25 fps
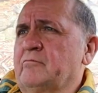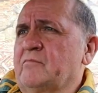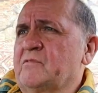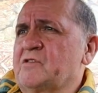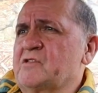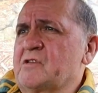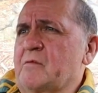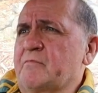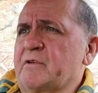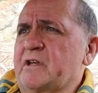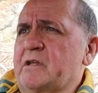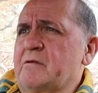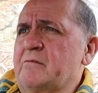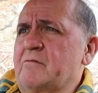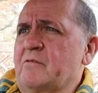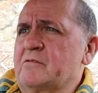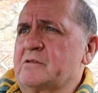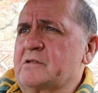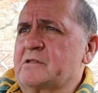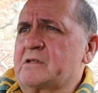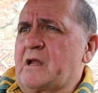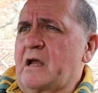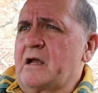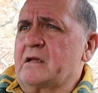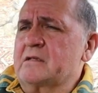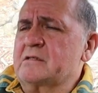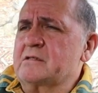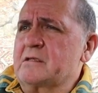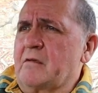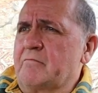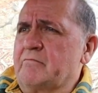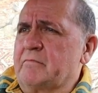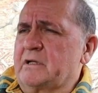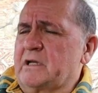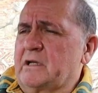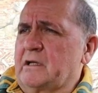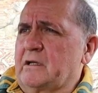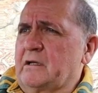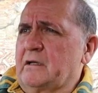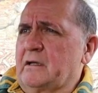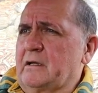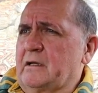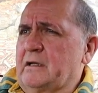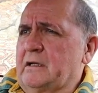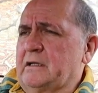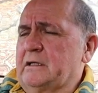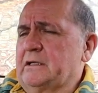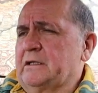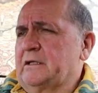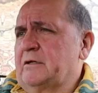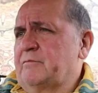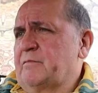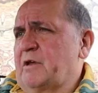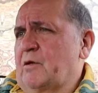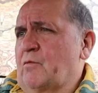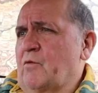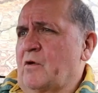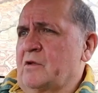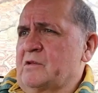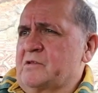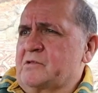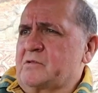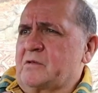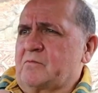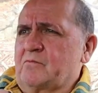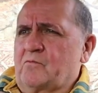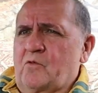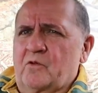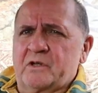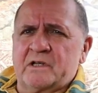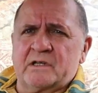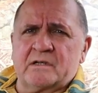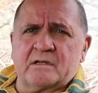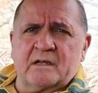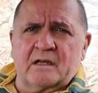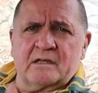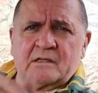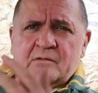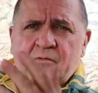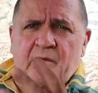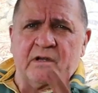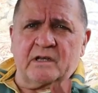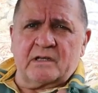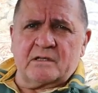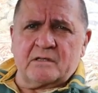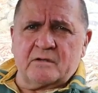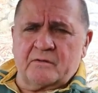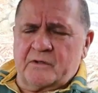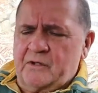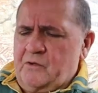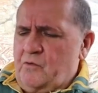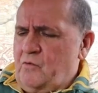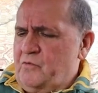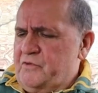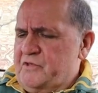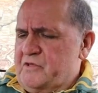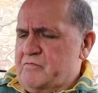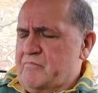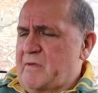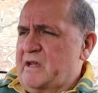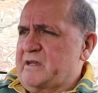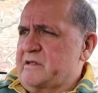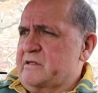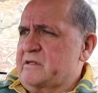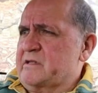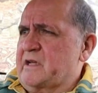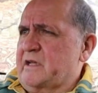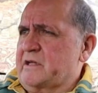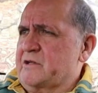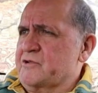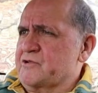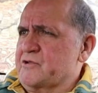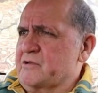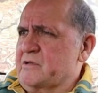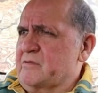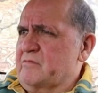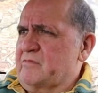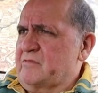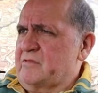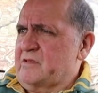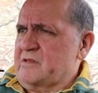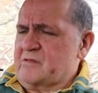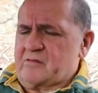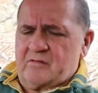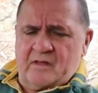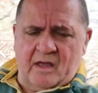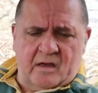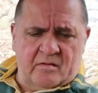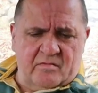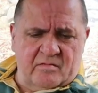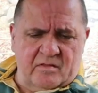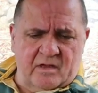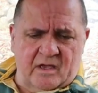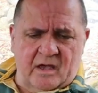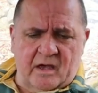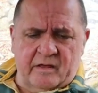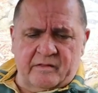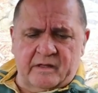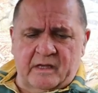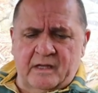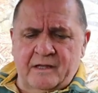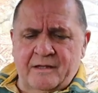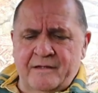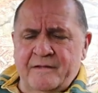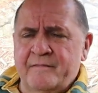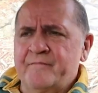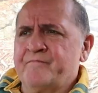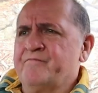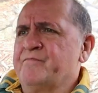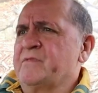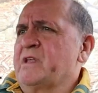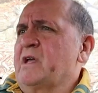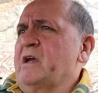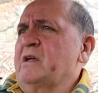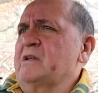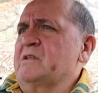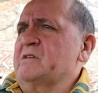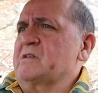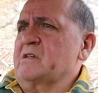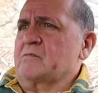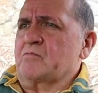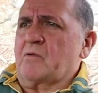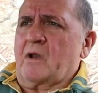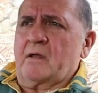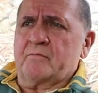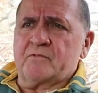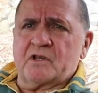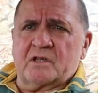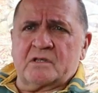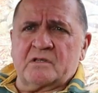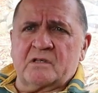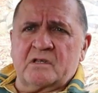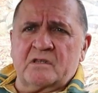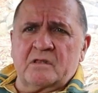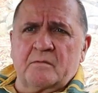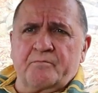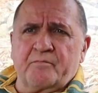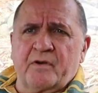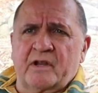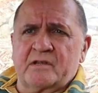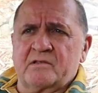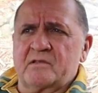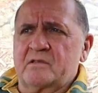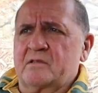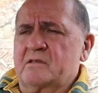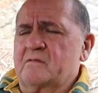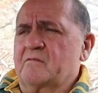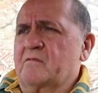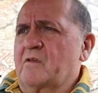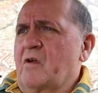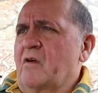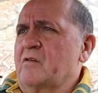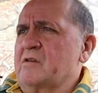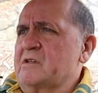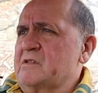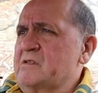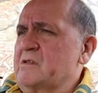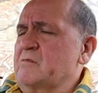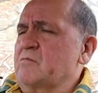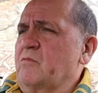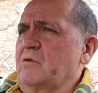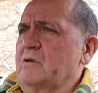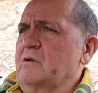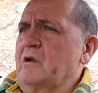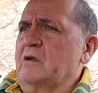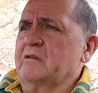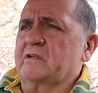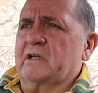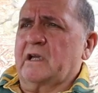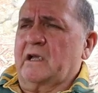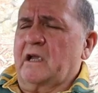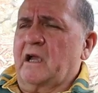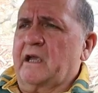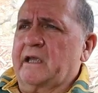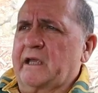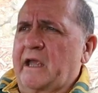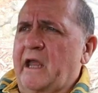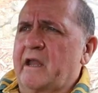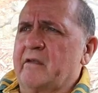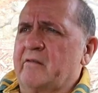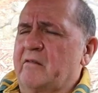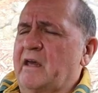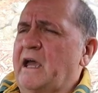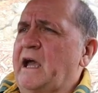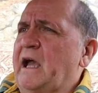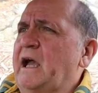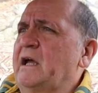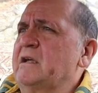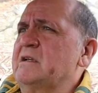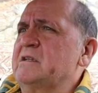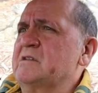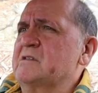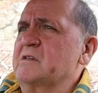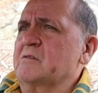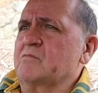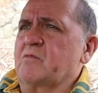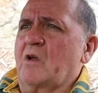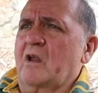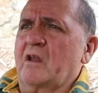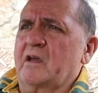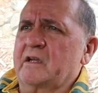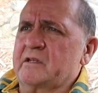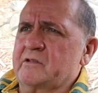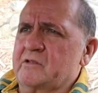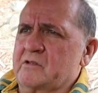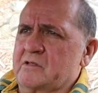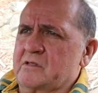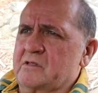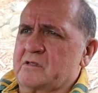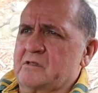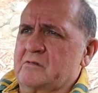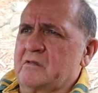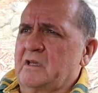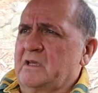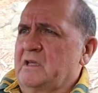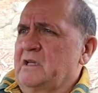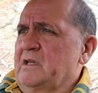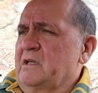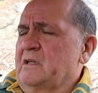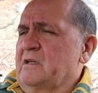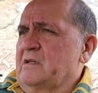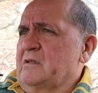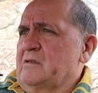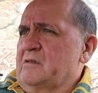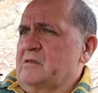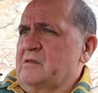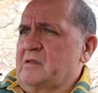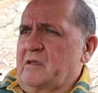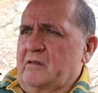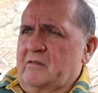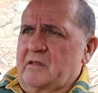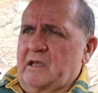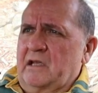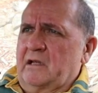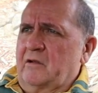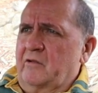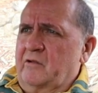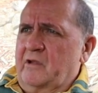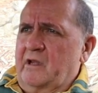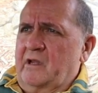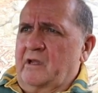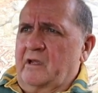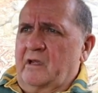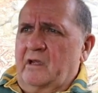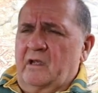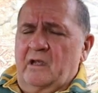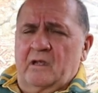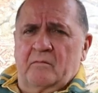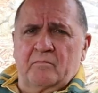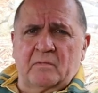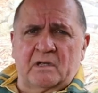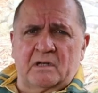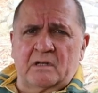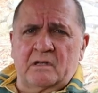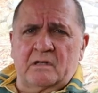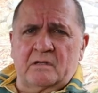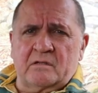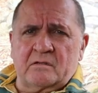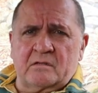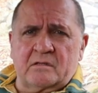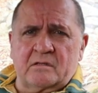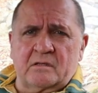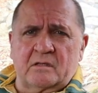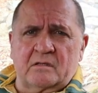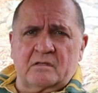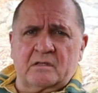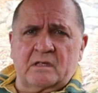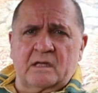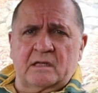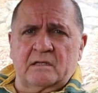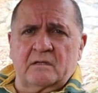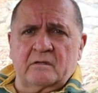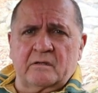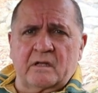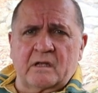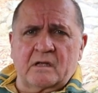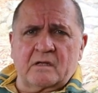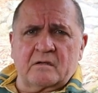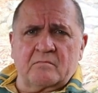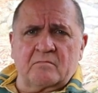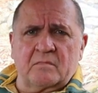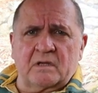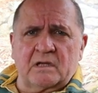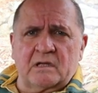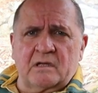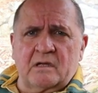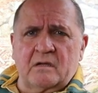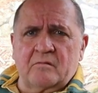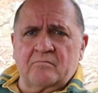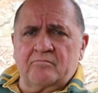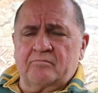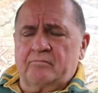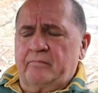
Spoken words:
Somebody once asked somebody, a hermit once, what he does when he's doing all this meditation and this, that and the other. And he says, well, I'm just in the presence of God. He said, well, okay, I get that. He said, well, I just sit there looking at him and he just sits there looking at me.